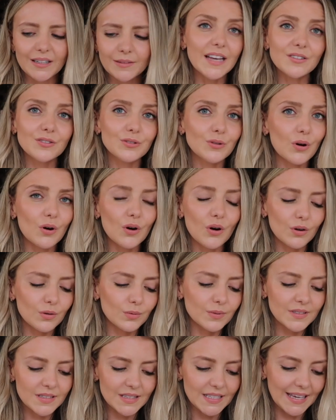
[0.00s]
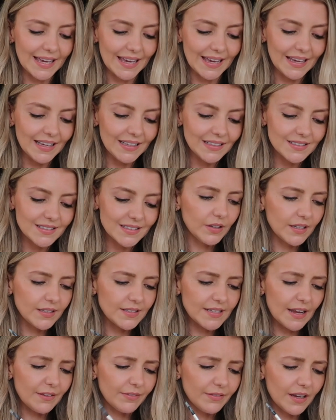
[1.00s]
That's not always the case. You can
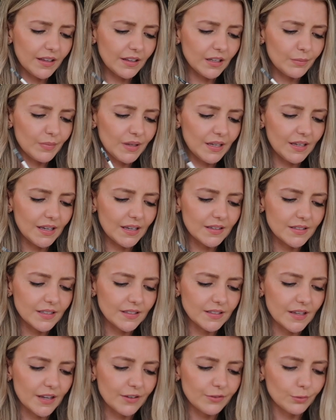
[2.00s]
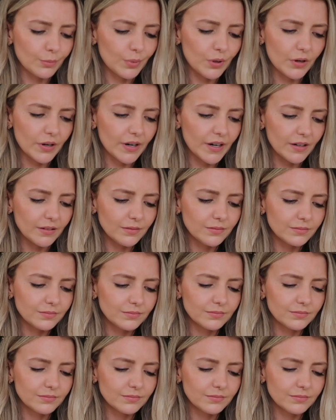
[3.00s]
definitely be a successful potter